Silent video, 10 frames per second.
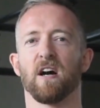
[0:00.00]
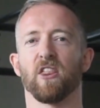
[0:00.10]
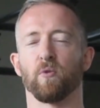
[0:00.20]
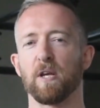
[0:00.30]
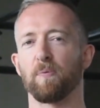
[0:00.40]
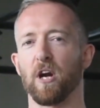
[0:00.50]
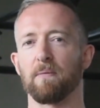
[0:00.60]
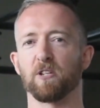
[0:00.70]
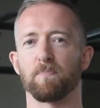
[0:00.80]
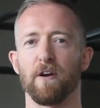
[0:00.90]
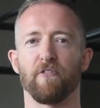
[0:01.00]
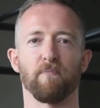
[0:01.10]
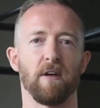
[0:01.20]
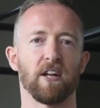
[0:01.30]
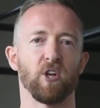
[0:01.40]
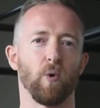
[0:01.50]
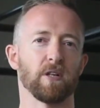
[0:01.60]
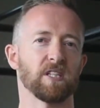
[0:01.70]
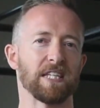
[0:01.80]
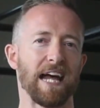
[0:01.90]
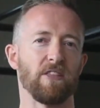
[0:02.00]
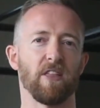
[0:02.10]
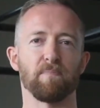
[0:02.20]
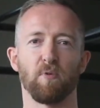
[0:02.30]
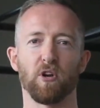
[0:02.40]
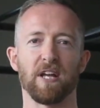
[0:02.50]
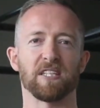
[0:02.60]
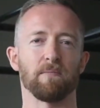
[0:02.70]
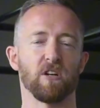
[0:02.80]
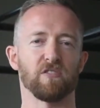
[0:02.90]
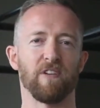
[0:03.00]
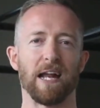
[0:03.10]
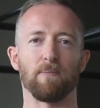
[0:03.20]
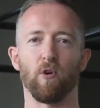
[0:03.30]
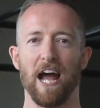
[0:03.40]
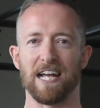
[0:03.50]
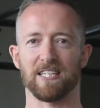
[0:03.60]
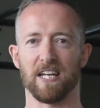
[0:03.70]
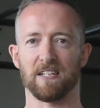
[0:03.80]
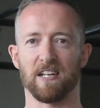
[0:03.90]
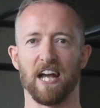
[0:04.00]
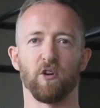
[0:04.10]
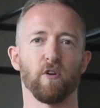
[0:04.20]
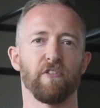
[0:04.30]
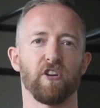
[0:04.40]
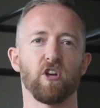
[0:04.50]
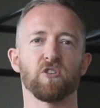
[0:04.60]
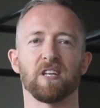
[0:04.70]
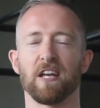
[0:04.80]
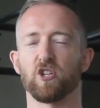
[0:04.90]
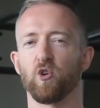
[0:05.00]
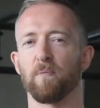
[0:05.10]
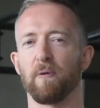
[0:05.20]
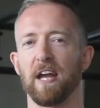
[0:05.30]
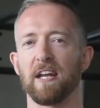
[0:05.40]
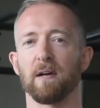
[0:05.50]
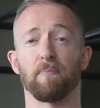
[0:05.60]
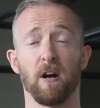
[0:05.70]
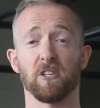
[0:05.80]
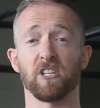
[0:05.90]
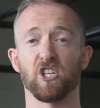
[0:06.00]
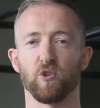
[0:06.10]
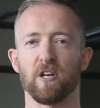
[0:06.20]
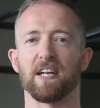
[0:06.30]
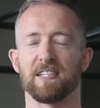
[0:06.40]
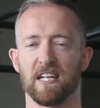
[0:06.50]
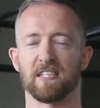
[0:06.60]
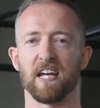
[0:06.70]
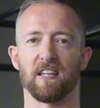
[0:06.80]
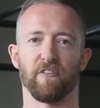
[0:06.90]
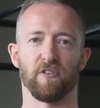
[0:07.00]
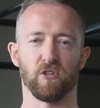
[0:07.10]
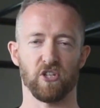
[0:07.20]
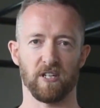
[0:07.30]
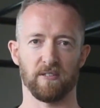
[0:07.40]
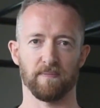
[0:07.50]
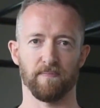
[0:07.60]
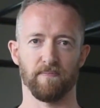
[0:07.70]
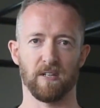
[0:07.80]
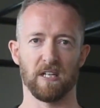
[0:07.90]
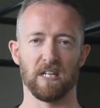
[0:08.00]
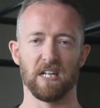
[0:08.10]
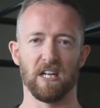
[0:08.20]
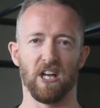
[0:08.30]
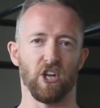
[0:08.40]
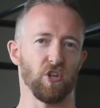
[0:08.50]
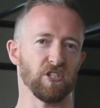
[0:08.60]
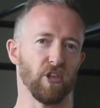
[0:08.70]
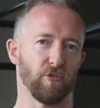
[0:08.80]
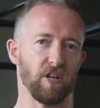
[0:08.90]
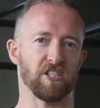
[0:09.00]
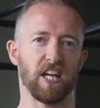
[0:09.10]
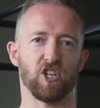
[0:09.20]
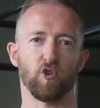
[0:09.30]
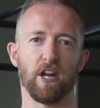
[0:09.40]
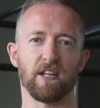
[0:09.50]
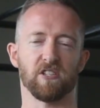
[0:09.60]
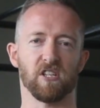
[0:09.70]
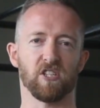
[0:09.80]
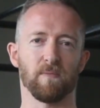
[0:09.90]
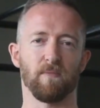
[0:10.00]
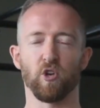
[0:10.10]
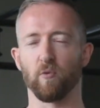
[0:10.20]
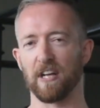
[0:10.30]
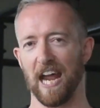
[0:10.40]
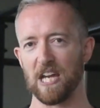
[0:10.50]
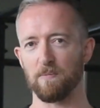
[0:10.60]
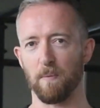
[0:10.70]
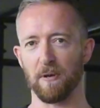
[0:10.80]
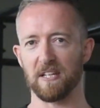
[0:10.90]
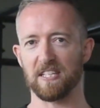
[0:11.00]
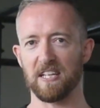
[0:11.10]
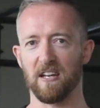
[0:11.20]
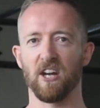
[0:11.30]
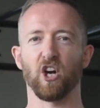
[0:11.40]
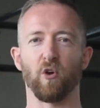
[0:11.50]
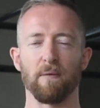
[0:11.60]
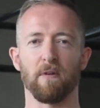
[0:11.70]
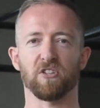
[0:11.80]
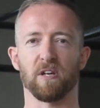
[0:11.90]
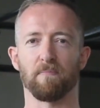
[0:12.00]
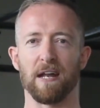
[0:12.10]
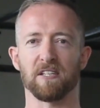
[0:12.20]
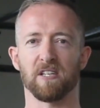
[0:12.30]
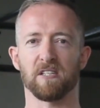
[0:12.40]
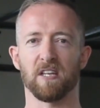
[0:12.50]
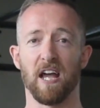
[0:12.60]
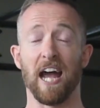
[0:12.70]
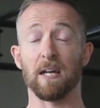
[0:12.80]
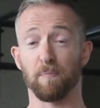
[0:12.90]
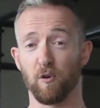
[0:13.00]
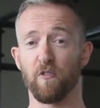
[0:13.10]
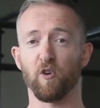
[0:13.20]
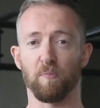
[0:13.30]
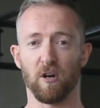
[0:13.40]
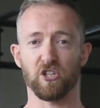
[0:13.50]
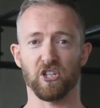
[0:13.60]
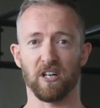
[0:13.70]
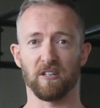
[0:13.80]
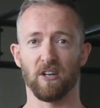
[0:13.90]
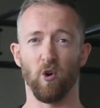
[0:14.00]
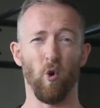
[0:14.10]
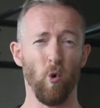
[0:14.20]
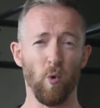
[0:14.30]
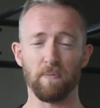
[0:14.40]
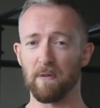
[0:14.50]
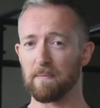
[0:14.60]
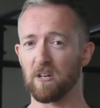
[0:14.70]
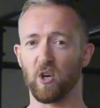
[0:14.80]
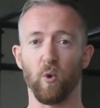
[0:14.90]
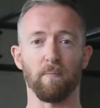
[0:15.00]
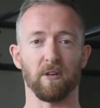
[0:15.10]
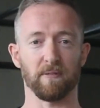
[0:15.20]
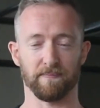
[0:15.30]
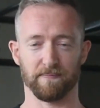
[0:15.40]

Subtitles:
The Reprogram is built for men who understand that their body is their most valuable asset and who refuse to let joint pain and past injury dictate their future. Using the 3-stage training system, you'll regain your mobility, correct muscle imbalances, and improve your posture, all with minimal equipment.